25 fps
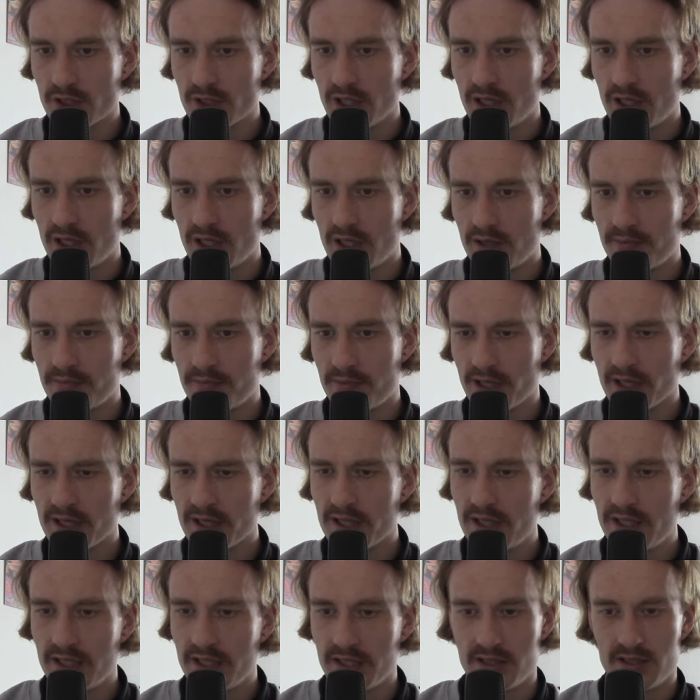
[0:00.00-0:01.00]

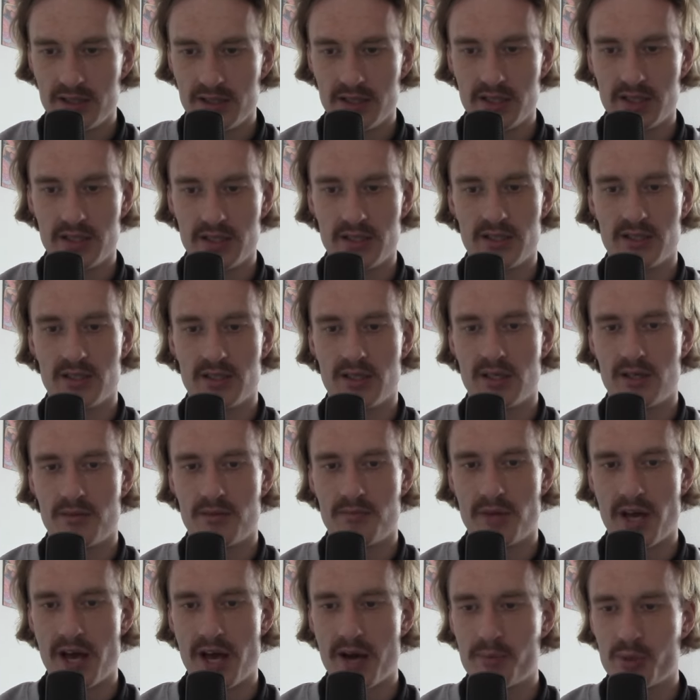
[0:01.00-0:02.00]
Luckily the
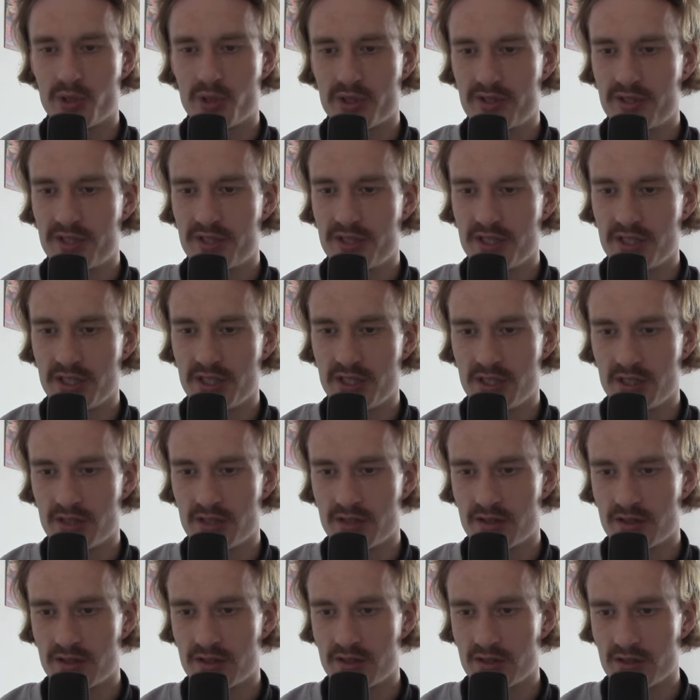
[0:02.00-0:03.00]
airport city
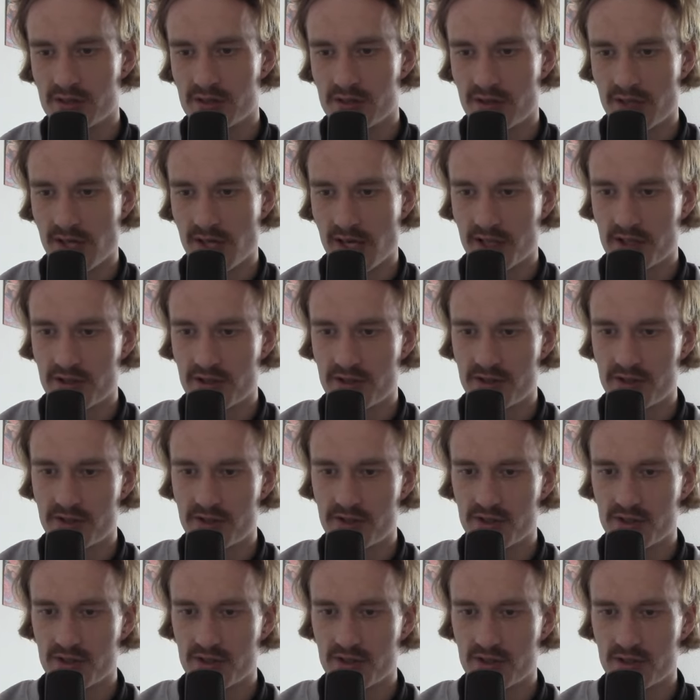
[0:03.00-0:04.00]
connection is
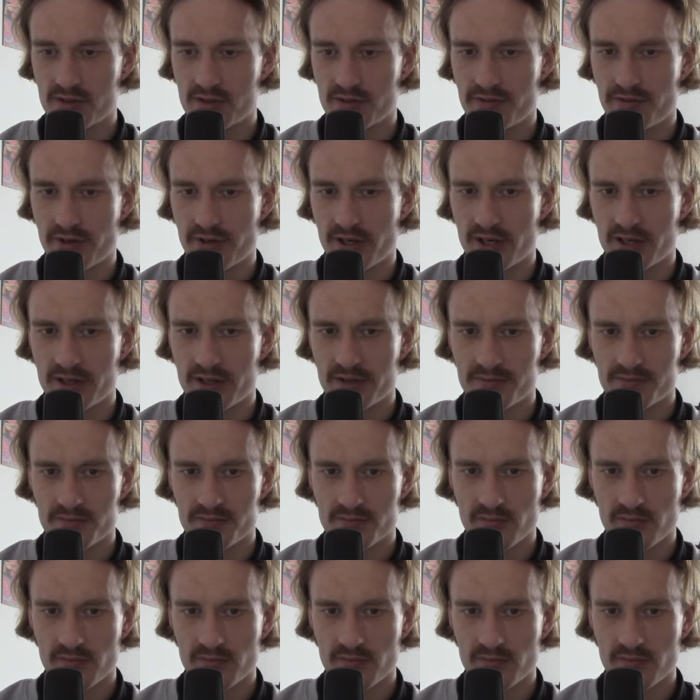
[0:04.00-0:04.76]
not so far.